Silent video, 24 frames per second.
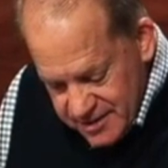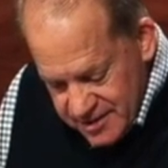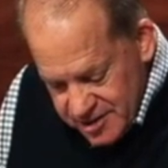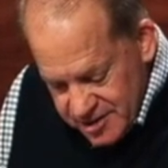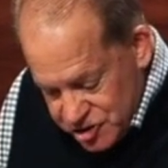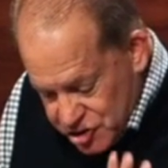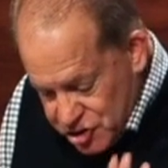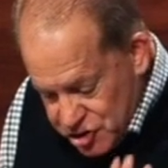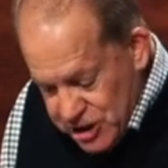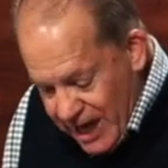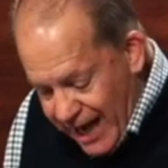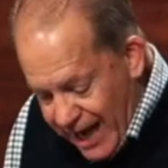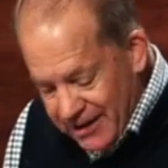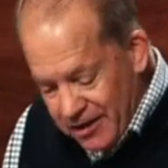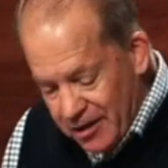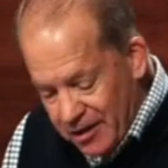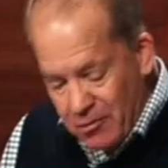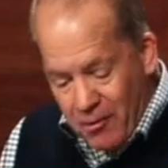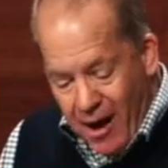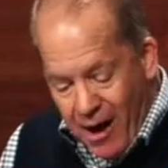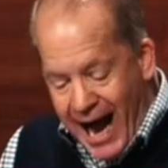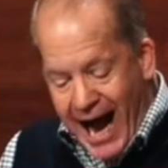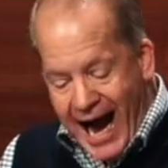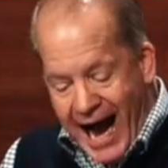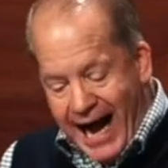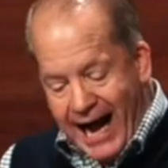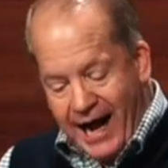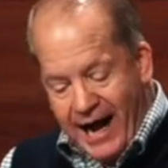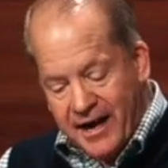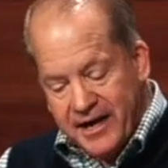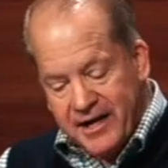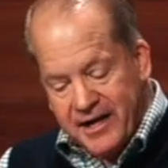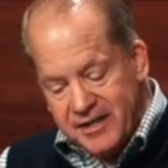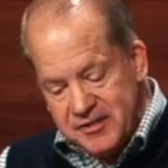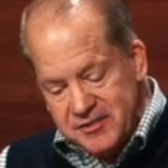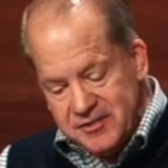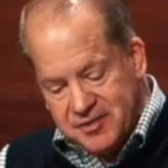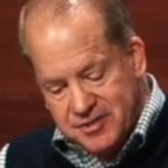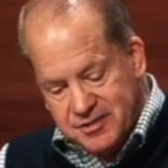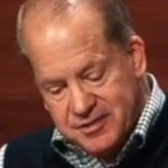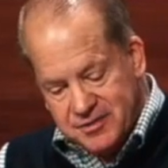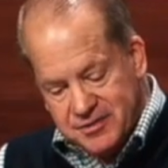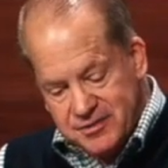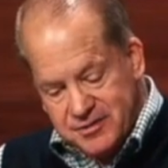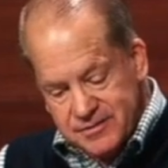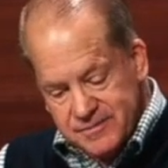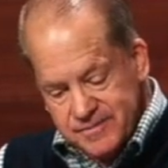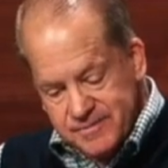shall
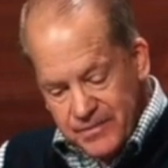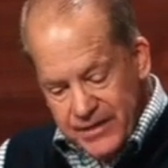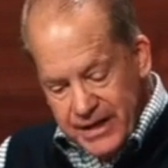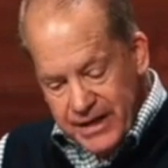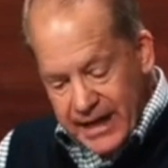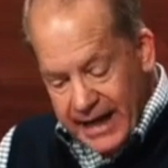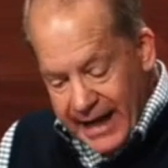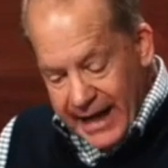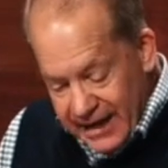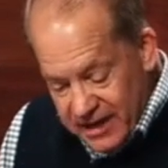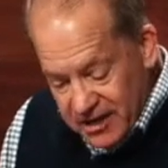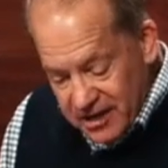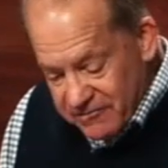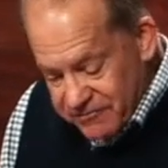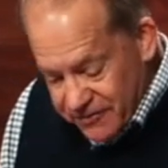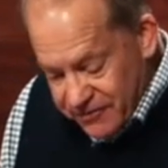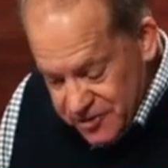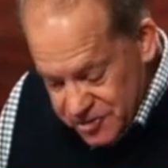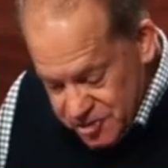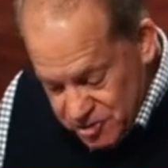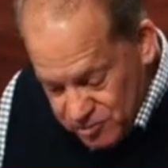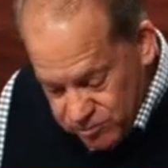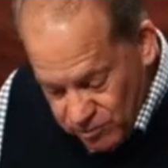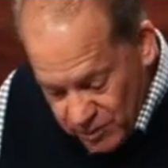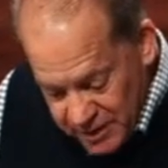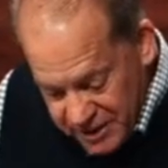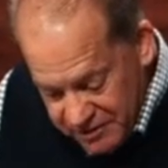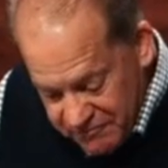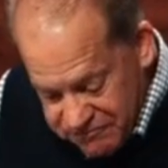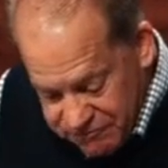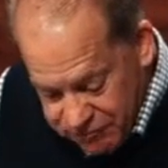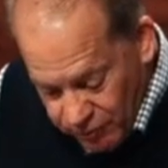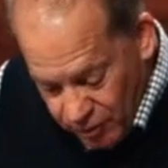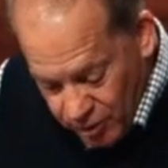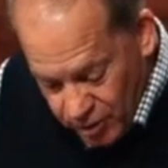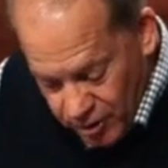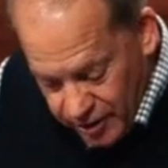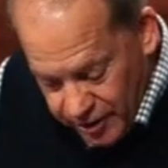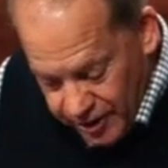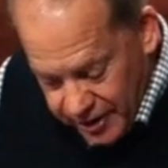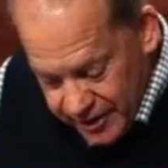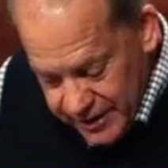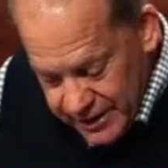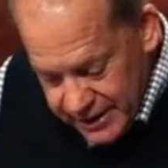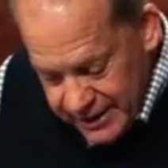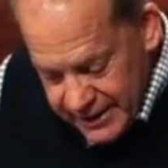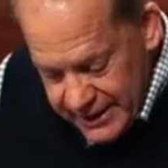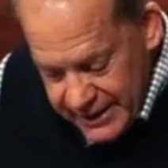arise, and in verse
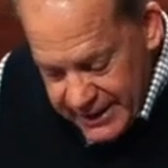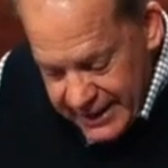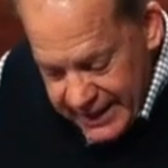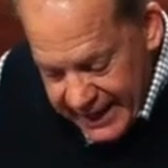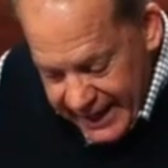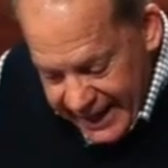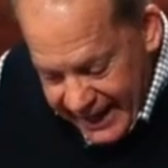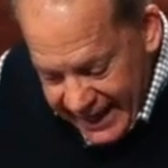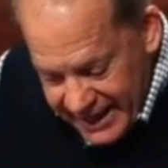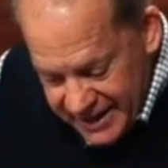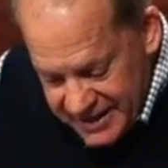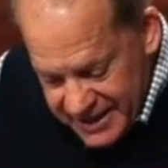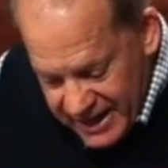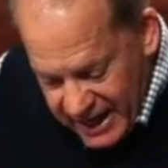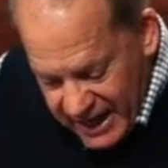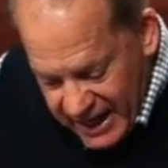24, and